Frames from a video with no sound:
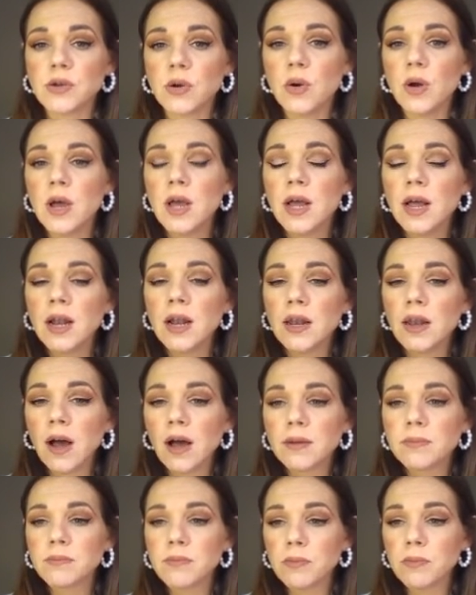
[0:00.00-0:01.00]
So a
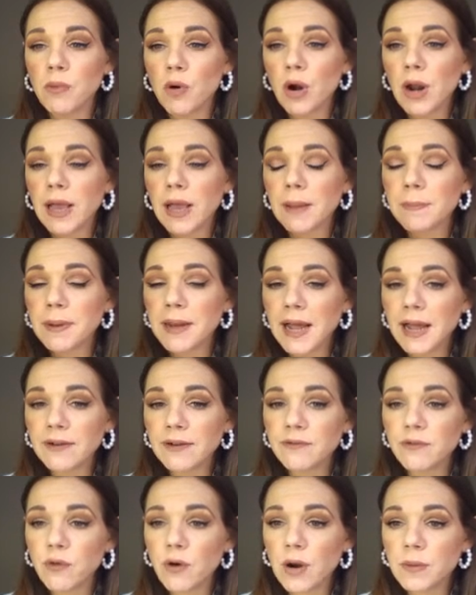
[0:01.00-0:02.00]
lot more like a
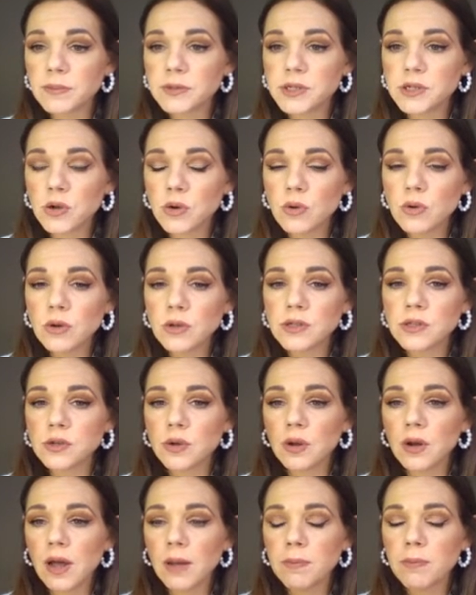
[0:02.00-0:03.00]
platform sole,
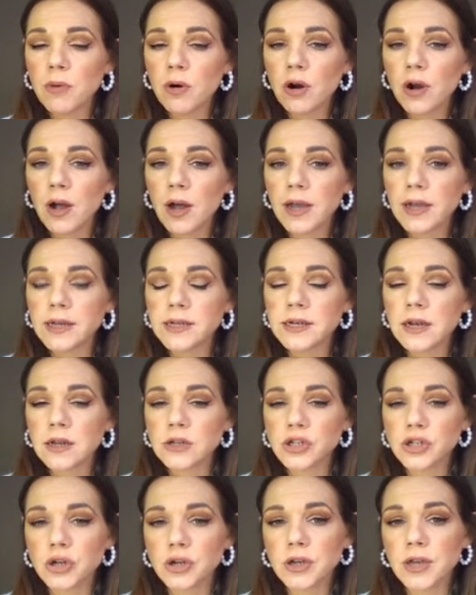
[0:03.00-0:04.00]
so a lot more height, a
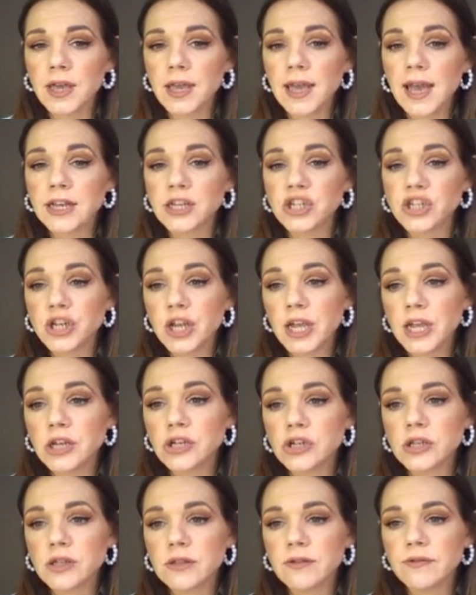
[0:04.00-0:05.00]
lot chunky, and
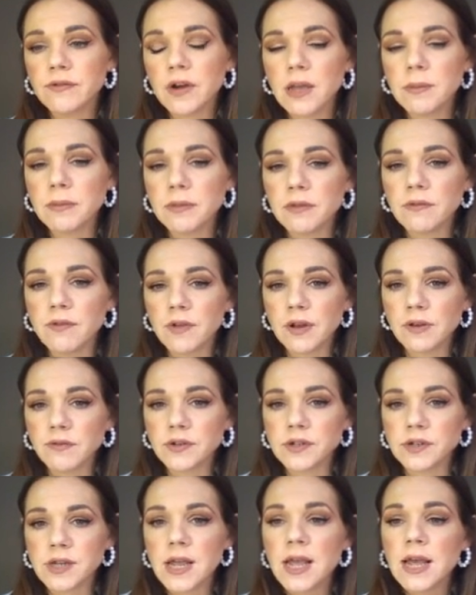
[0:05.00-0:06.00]
changing the vibe and the feel
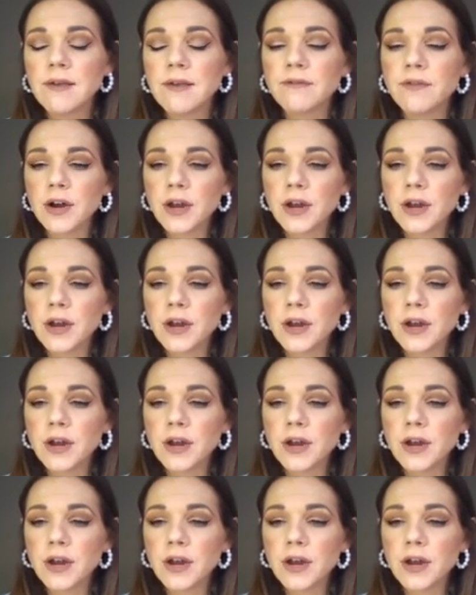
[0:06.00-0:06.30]
of it.